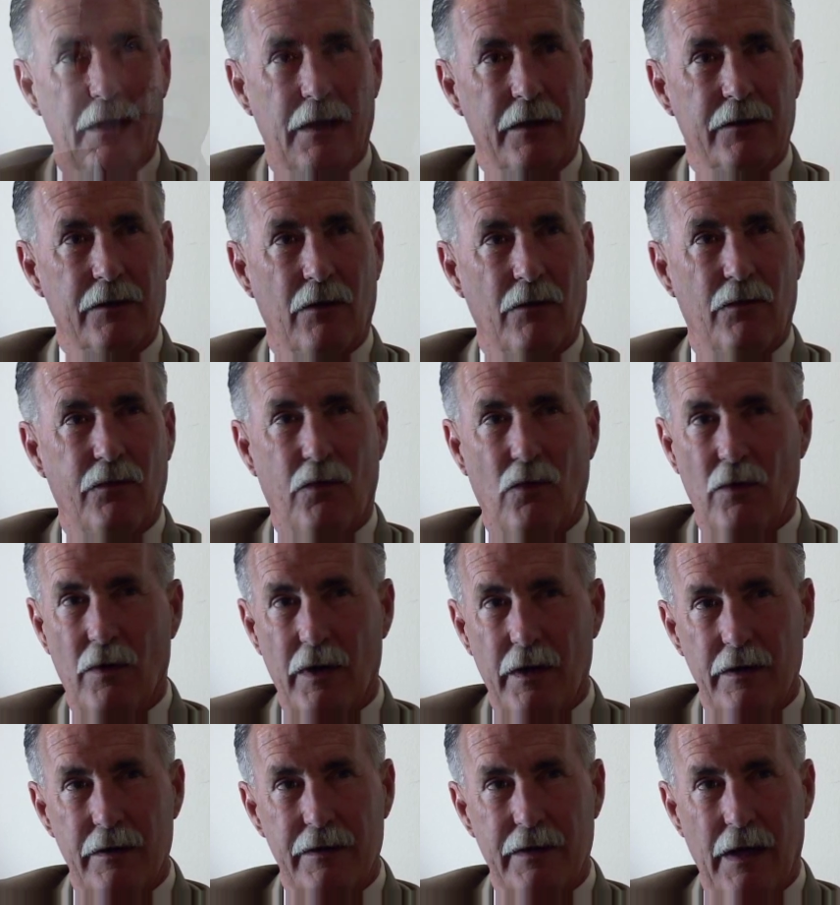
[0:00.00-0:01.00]
So
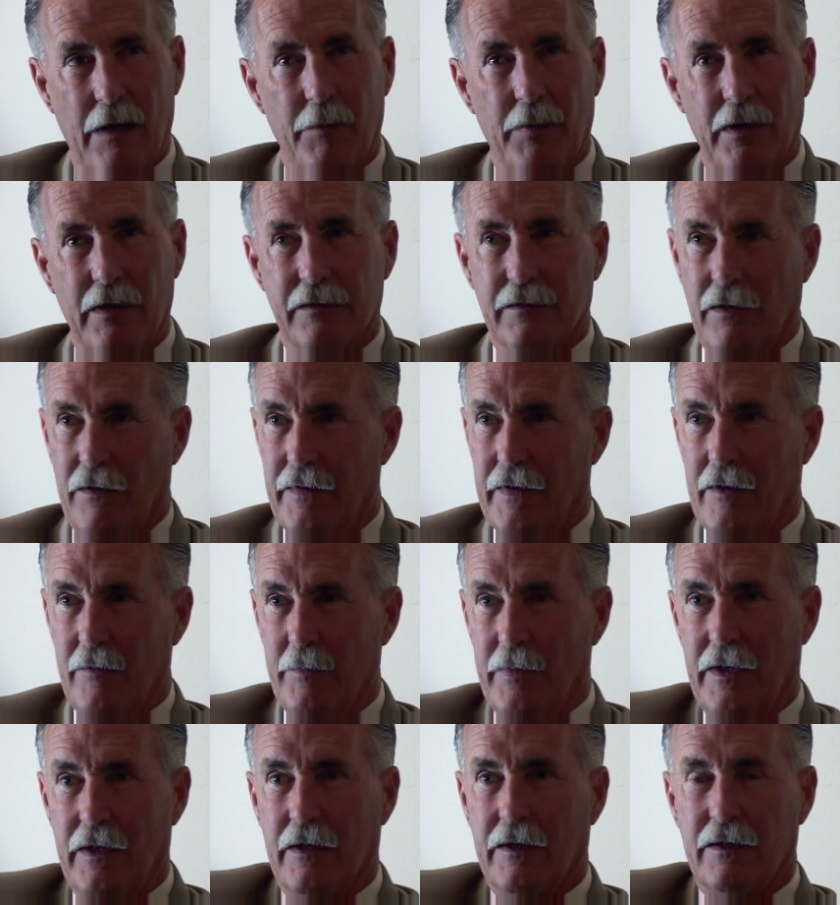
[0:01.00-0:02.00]
400 deputies are then
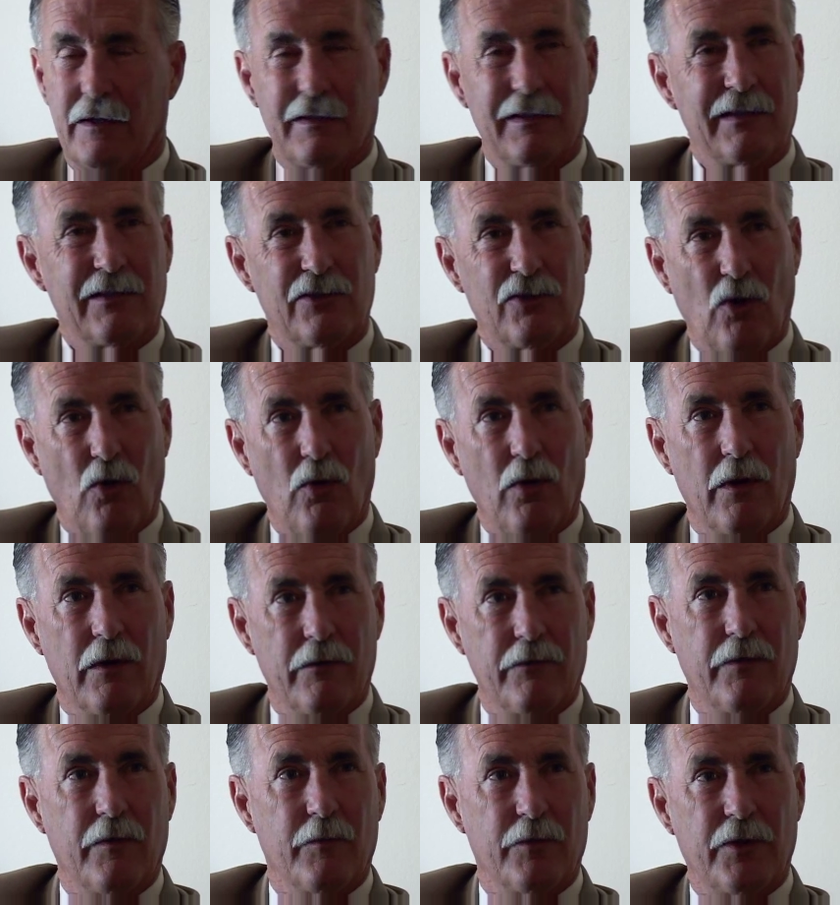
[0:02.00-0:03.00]
being
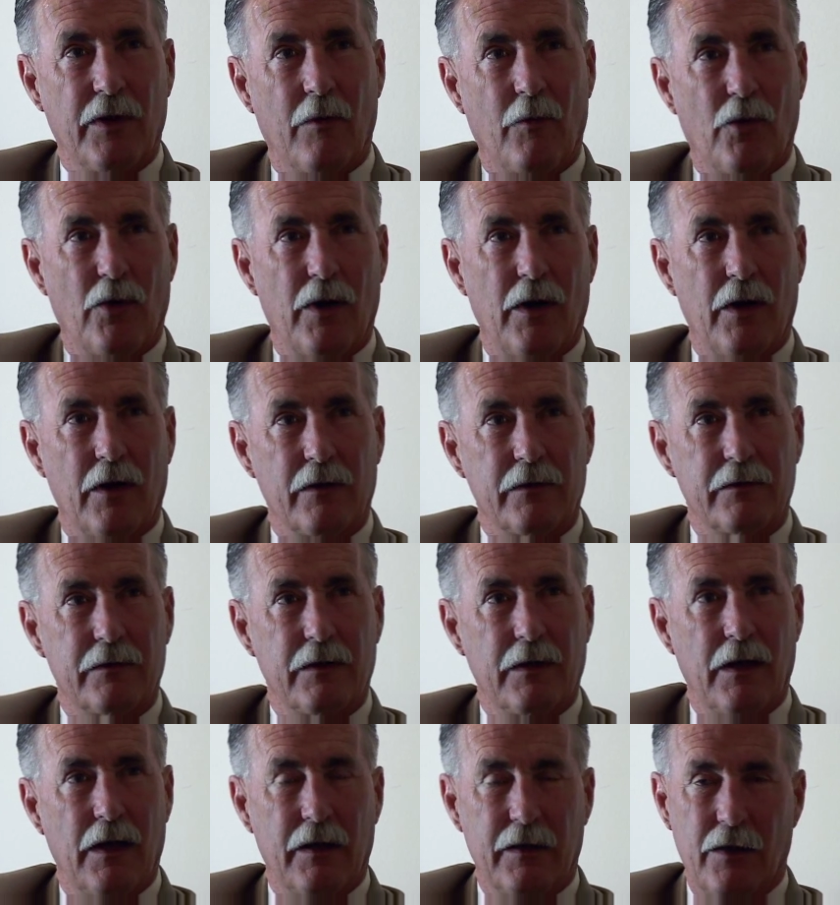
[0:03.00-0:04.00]
stolen from somewhere else.
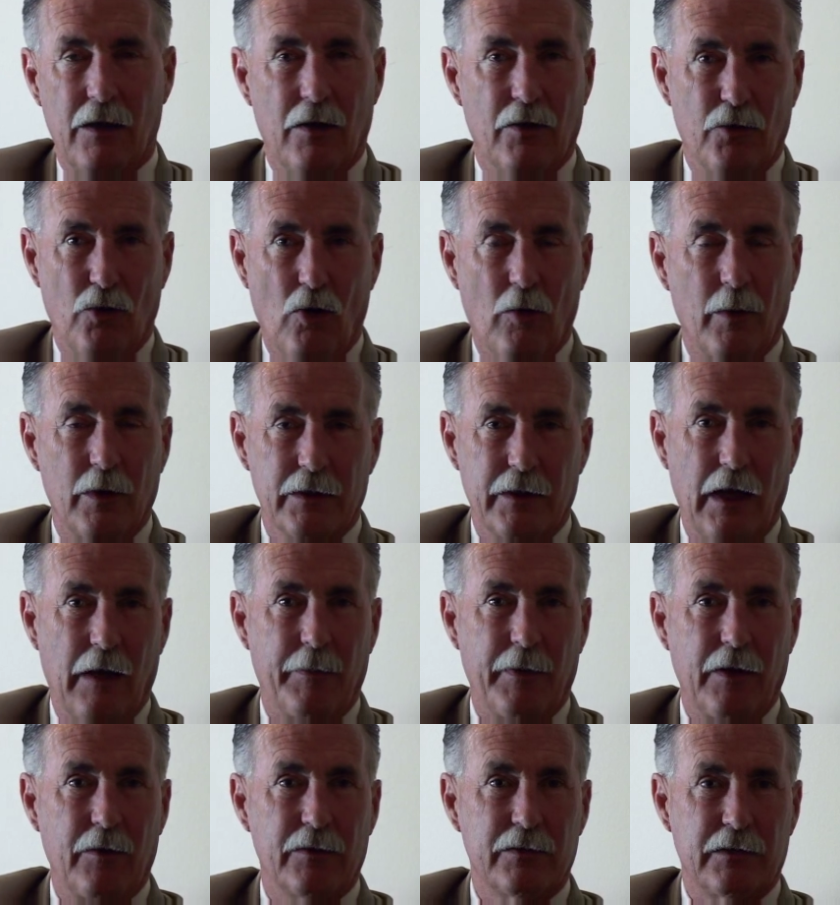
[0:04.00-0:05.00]
A normal
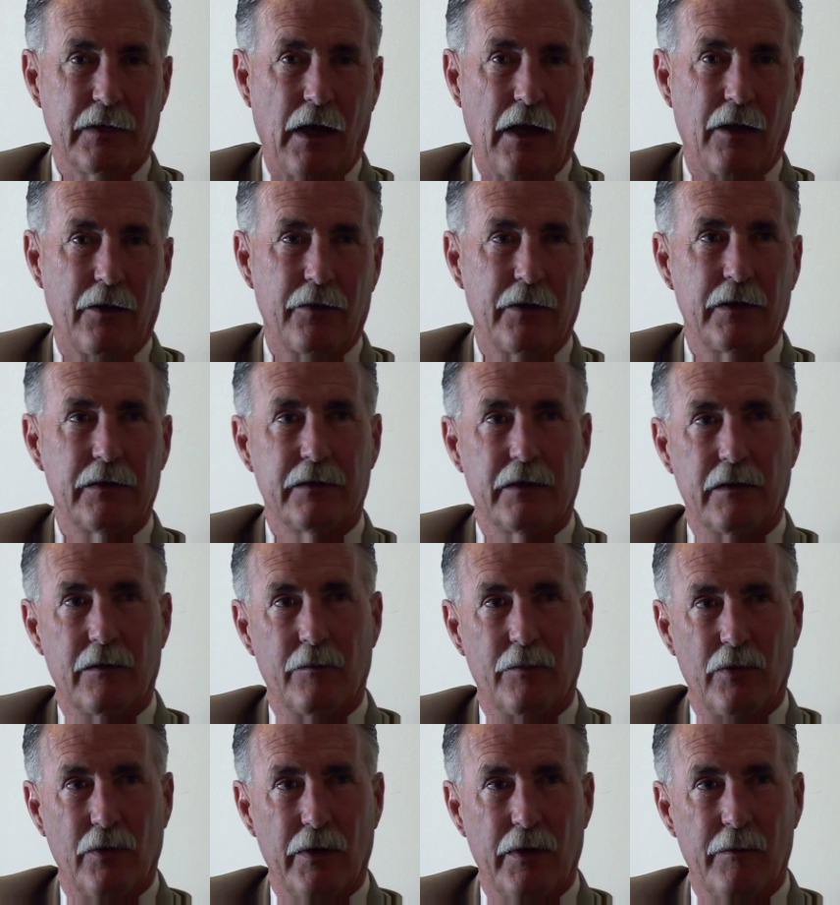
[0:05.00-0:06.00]
deputy with salaries and
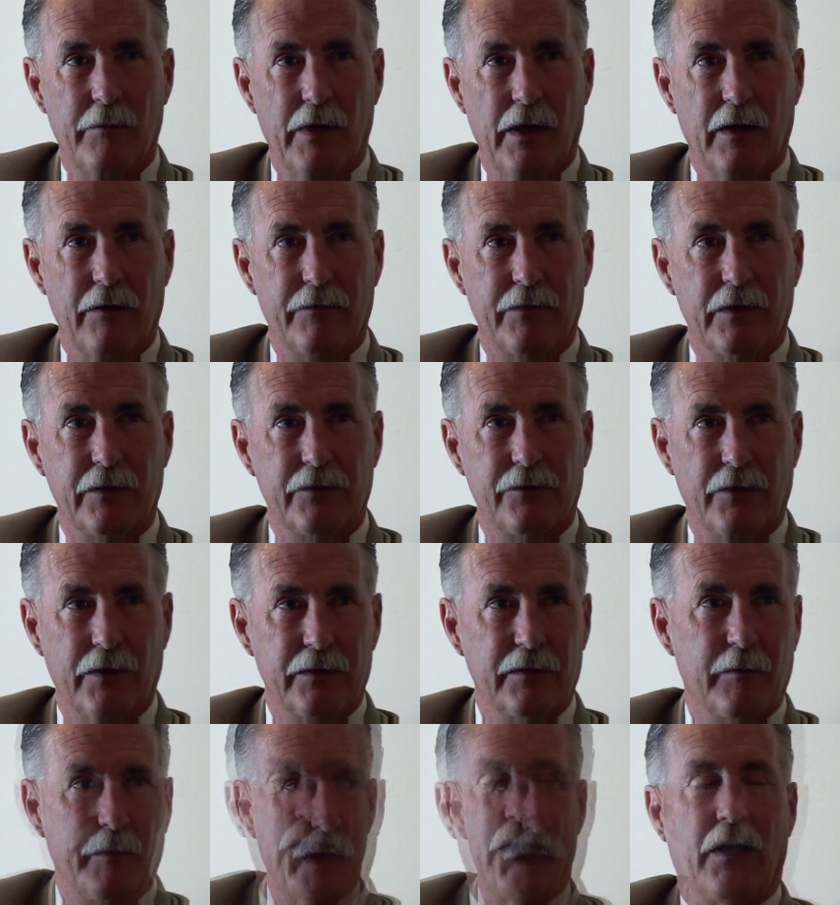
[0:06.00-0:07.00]
employee benefits
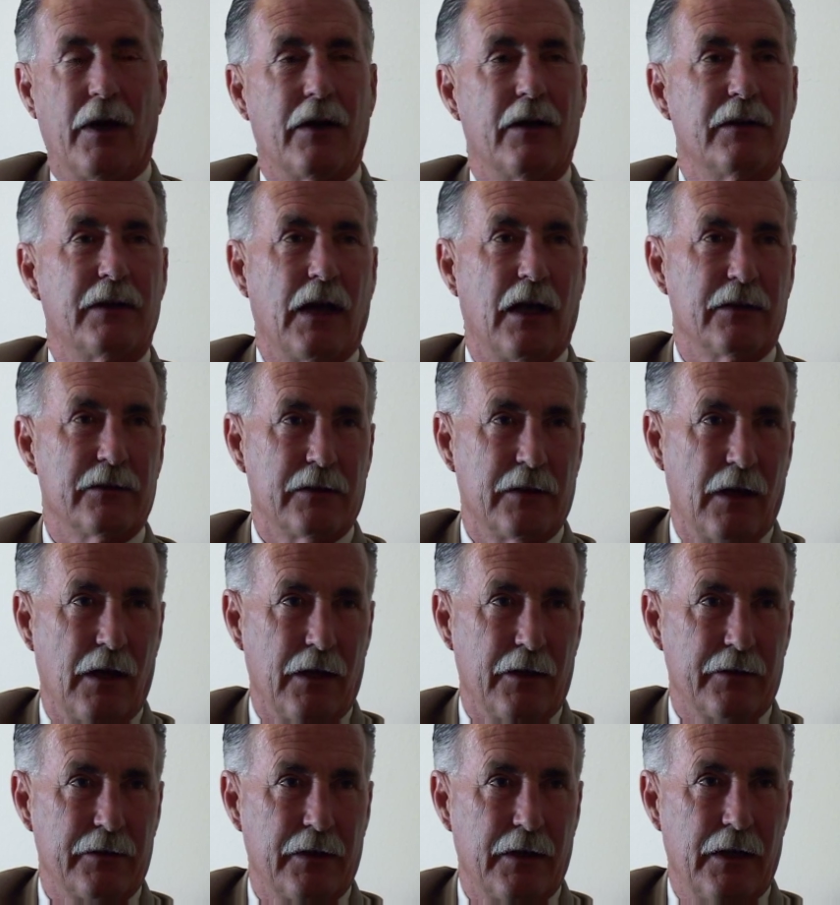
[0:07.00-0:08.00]
runs about
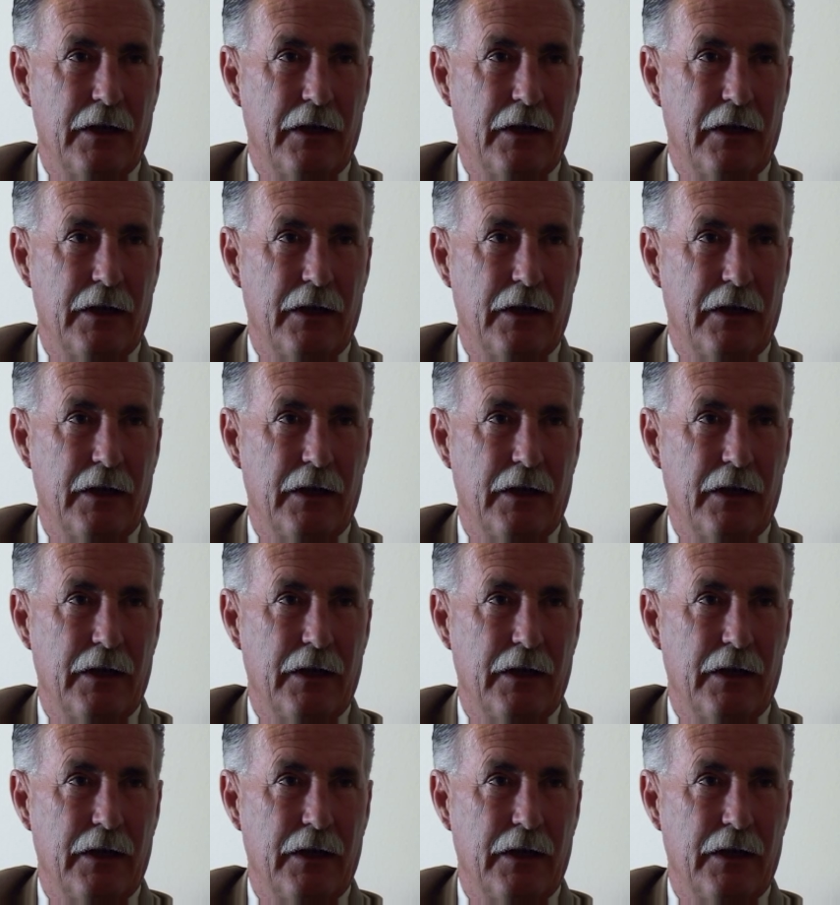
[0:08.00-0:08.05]
$100,000.